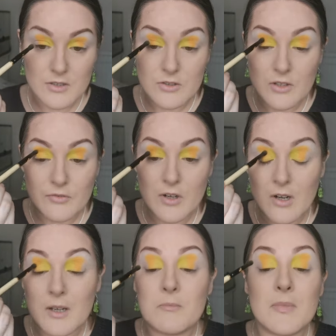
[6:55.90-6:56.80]
so
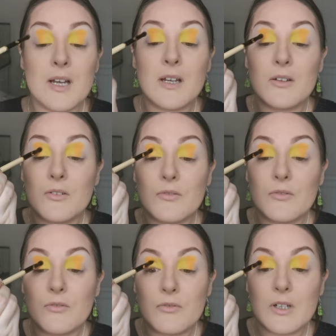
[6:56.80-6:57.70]
far I'm uh,
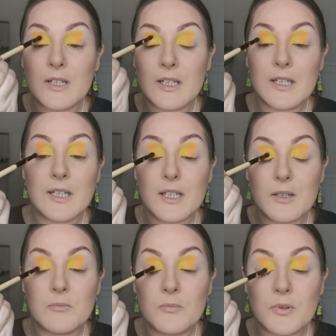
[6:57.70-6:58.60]
really
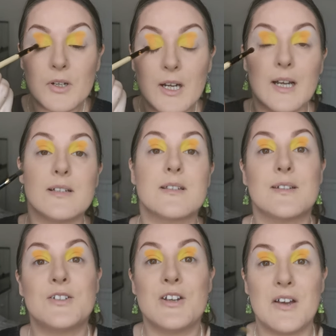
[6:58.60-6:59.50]

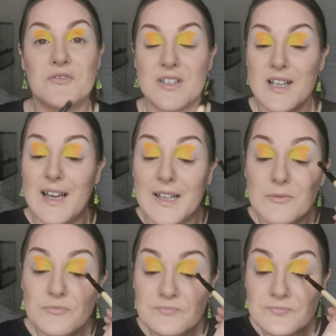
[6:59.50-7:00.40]
impressed, I do have to say.